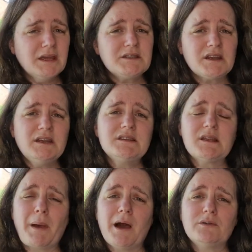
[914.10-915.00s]
It
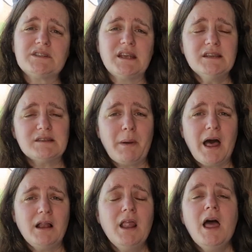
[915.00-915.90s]
is about
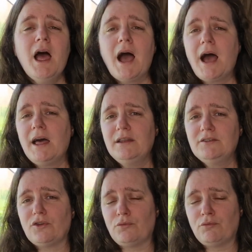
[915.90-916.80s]
Isabel
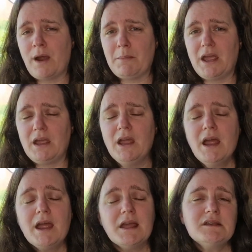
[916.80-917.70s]
and Remy.
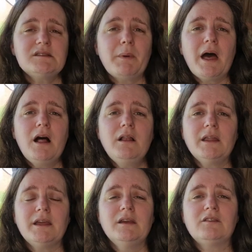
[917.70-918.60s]

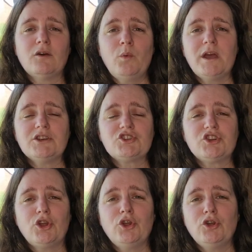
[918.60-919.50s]
Isabel is a
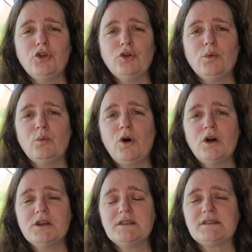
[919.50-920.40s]
witch who
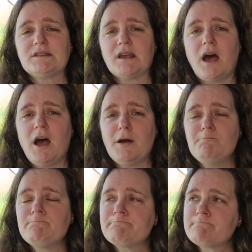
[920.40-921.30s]
was
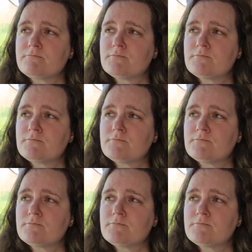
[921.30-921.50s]
um,